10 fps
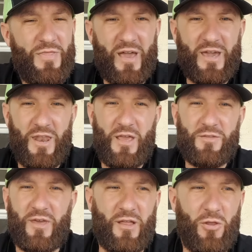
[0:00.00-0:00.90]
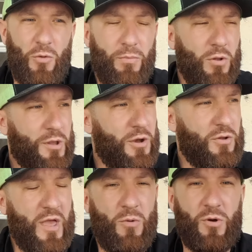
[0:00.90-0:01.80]
That kind of is like a little bullet
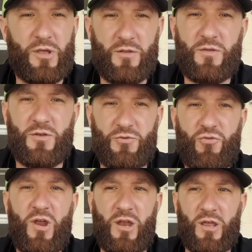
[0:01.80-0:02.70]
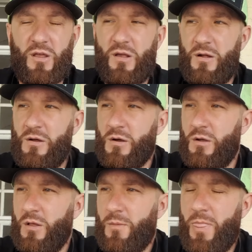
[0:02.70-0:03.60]
under that where it gets into training.
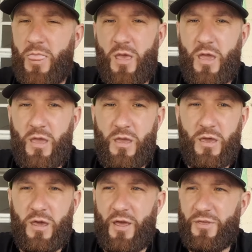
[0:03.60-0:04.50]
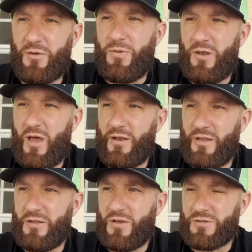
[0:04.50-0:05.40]
And I think Pete and I
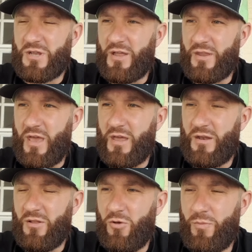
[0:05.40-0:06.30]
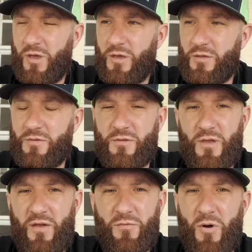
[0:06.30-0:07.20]
did touch on that a little bit, is
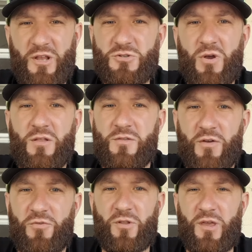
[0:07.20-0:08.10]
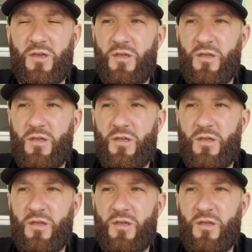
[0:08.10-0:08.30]
everybody trains differently.